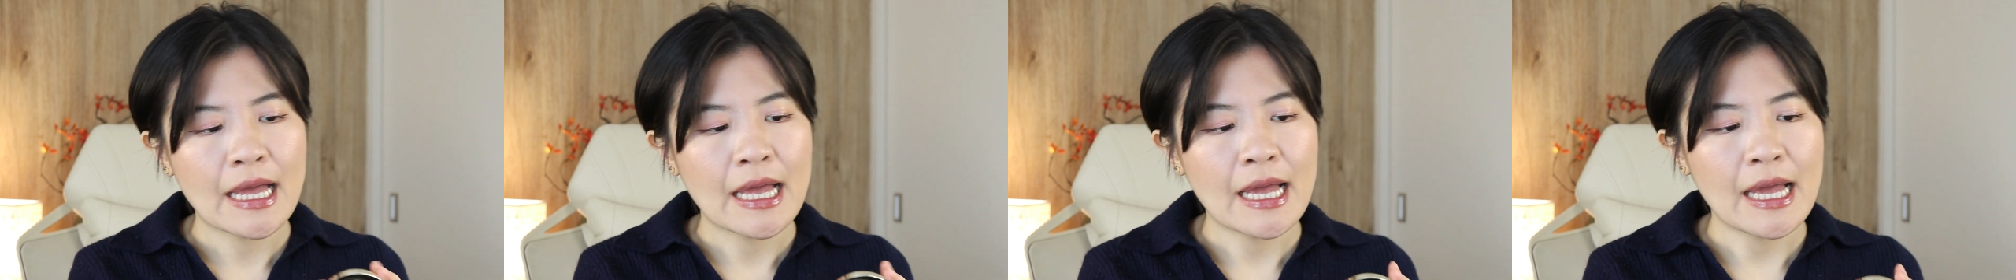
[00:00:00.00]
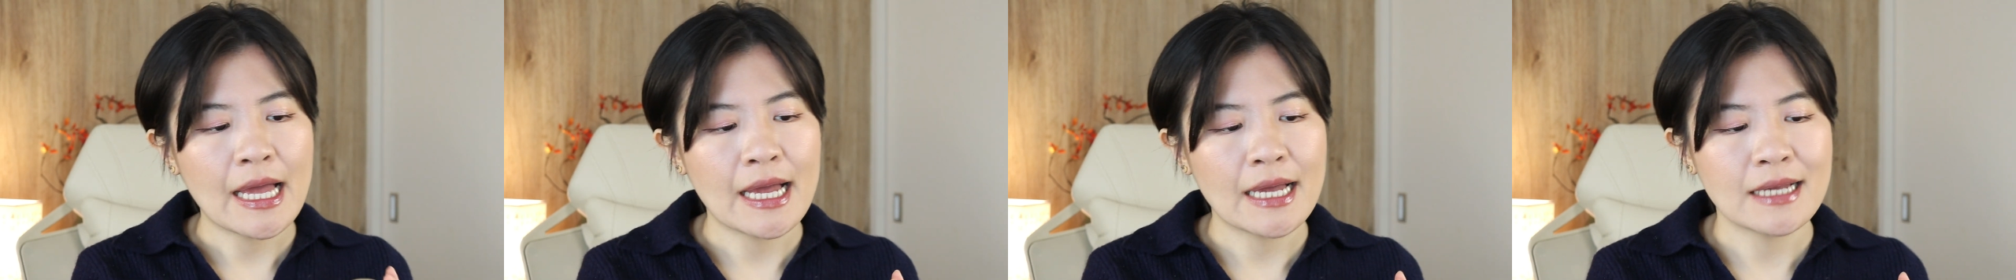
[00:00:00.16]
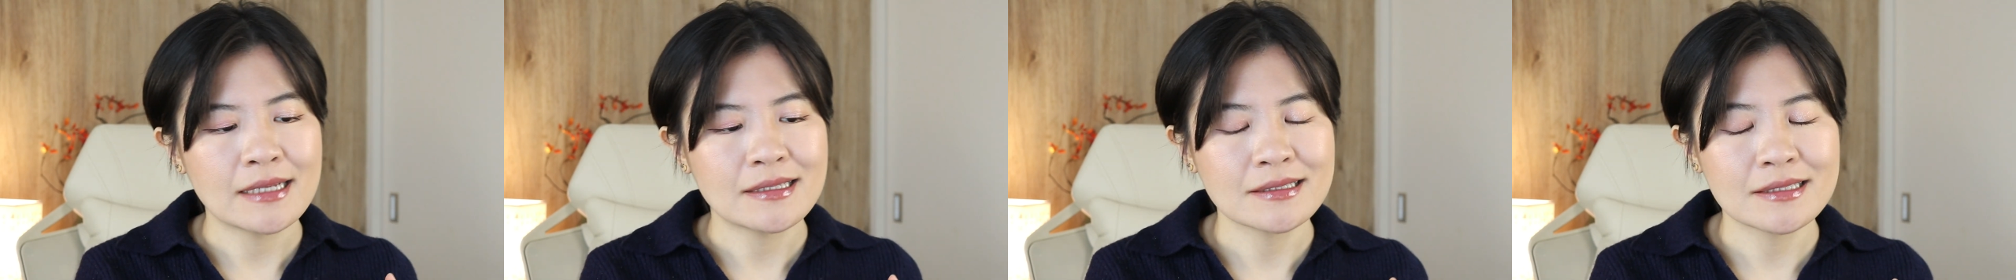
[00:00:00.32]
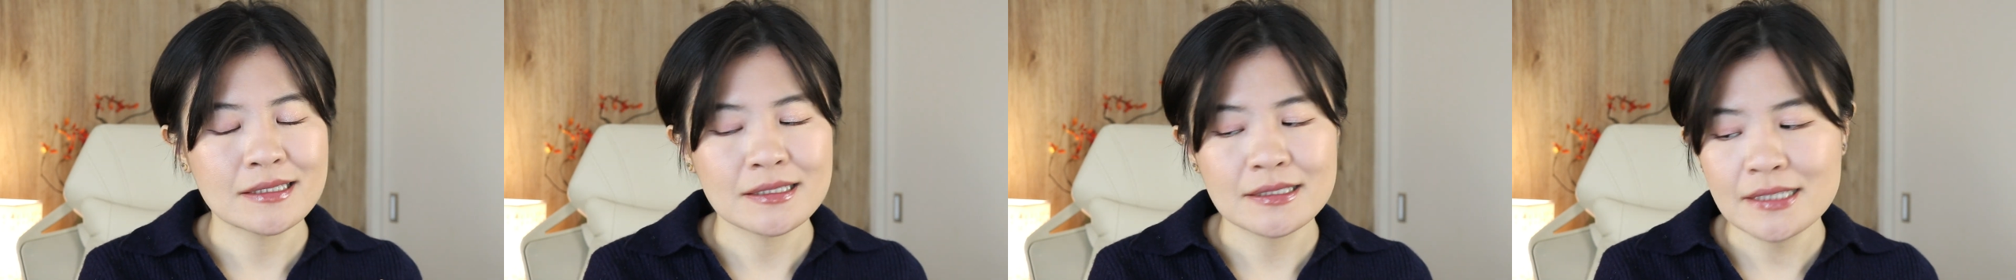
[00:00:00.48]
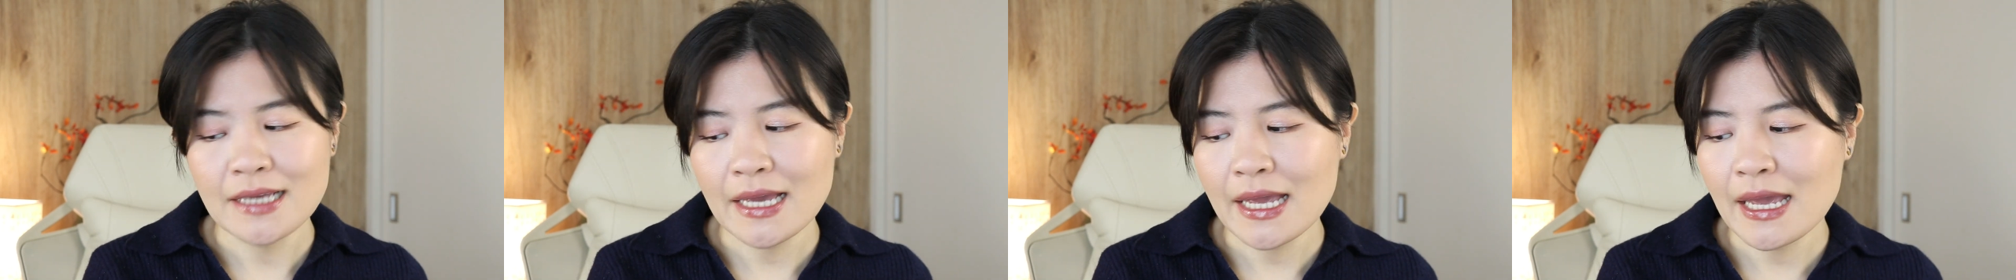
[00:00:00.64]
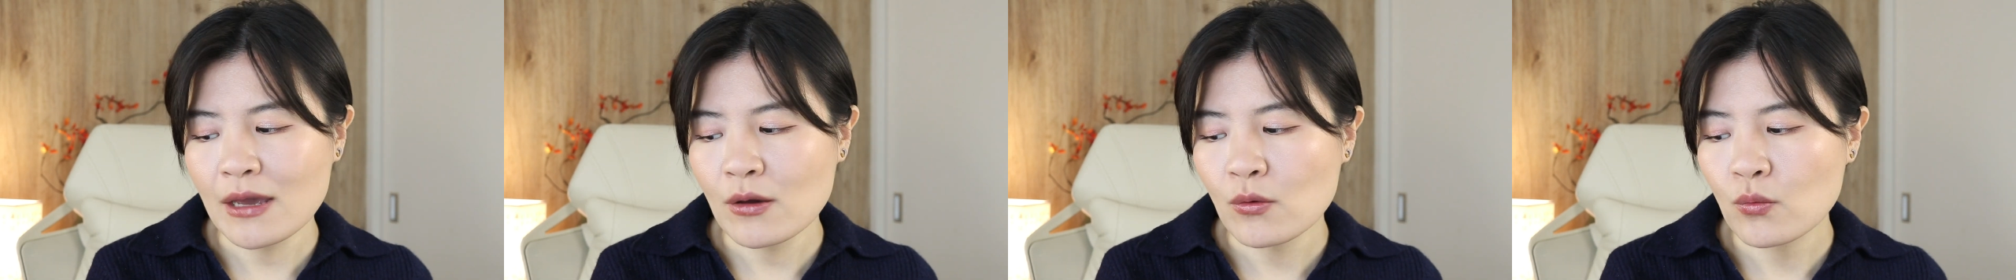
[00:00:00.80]
And
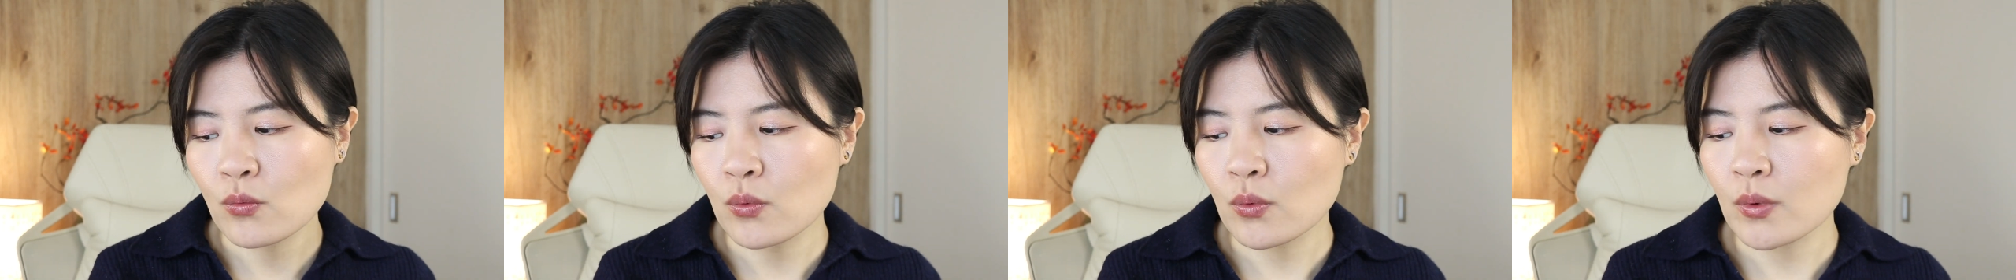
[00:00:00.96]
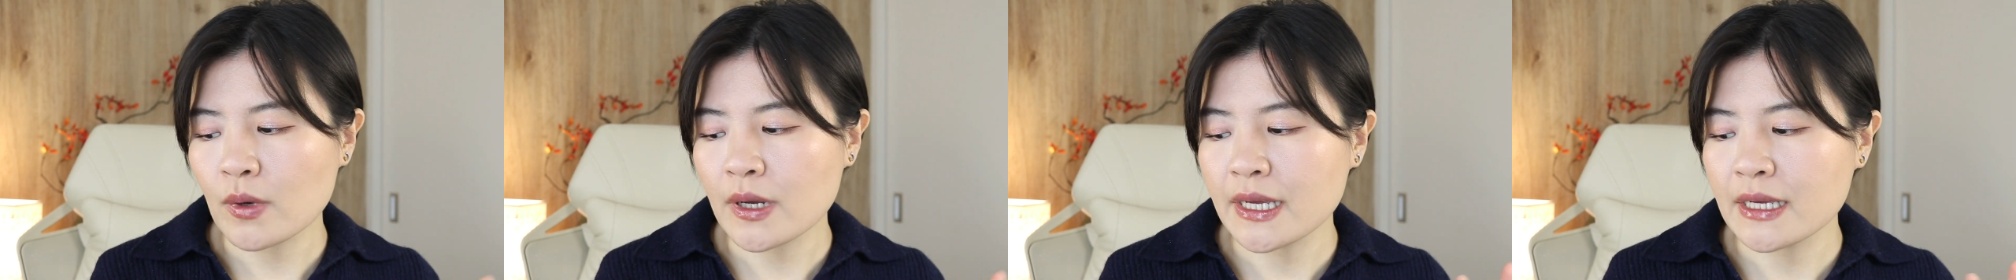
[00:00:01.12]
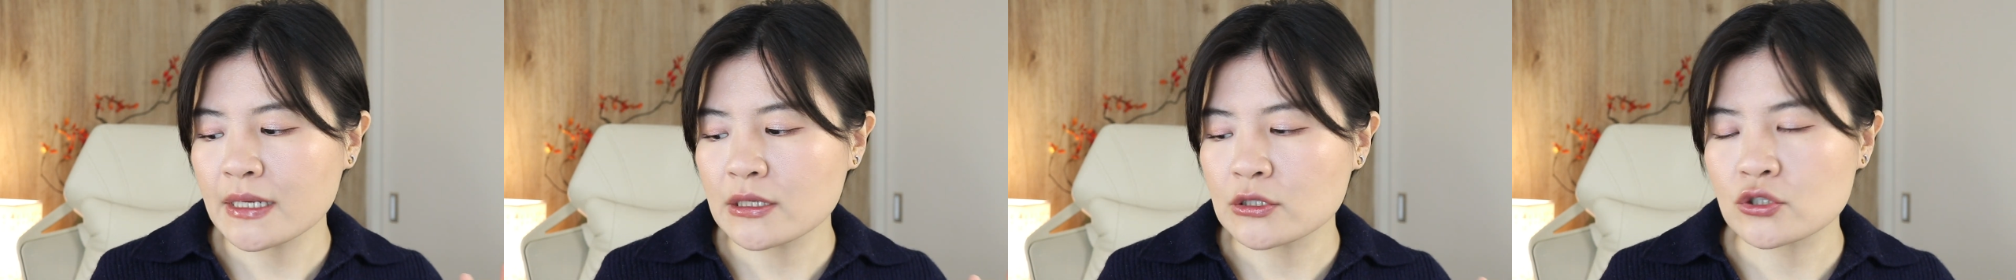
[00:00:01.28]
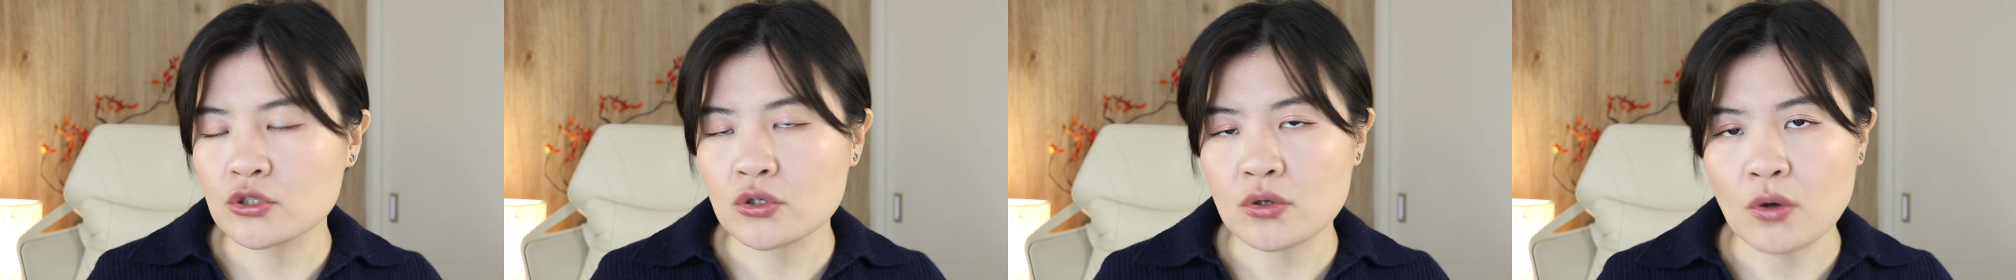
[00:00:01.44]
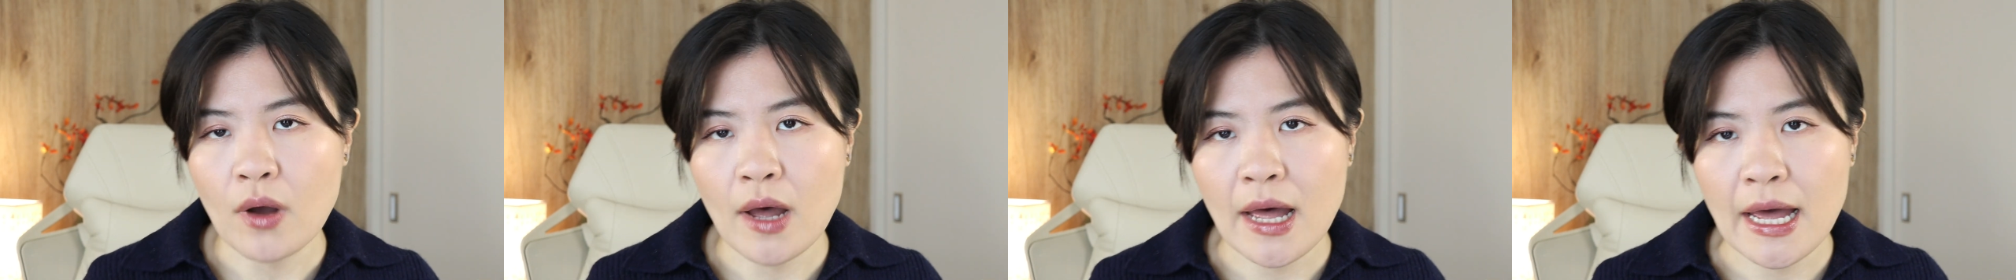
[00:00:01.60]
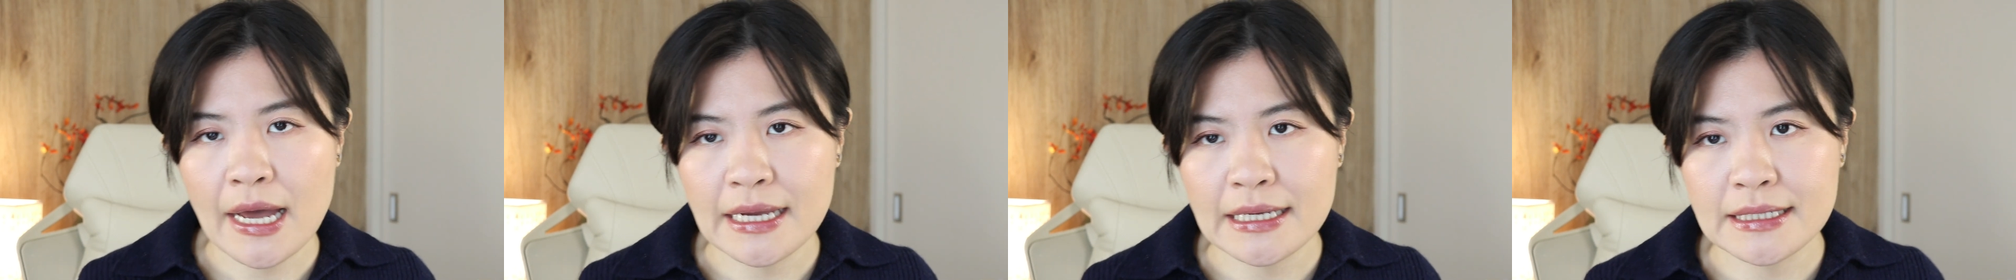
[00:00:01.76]
today we
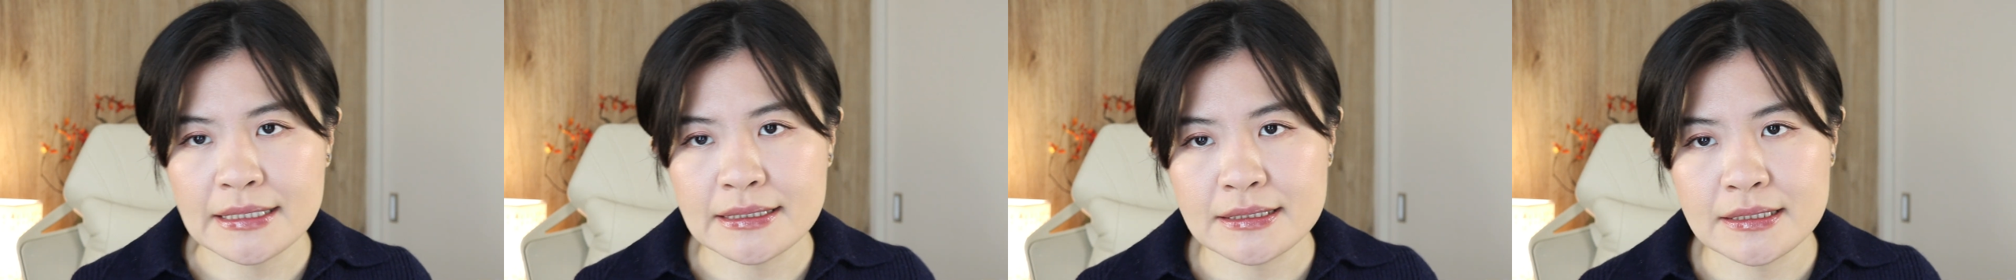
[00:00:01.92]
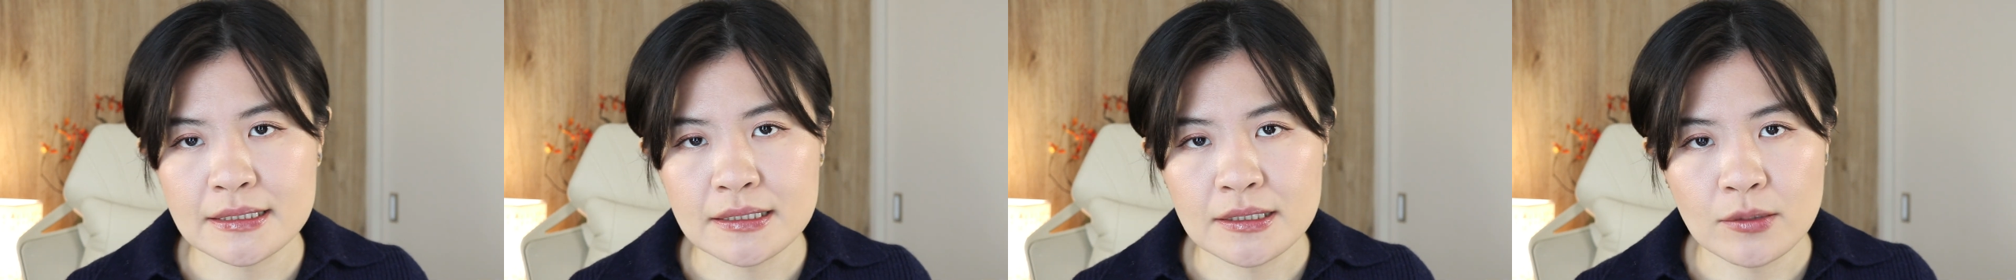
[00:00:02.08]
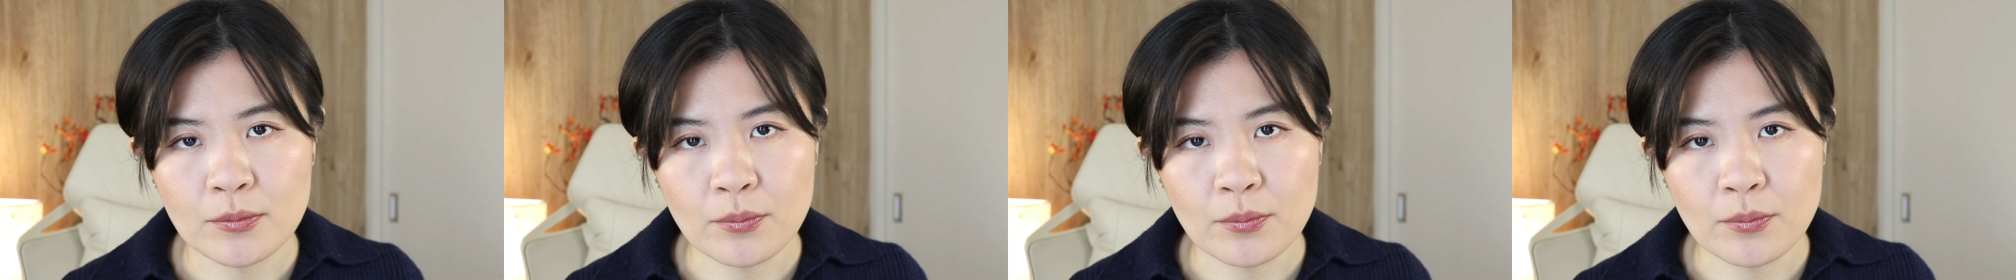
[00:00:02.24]
tried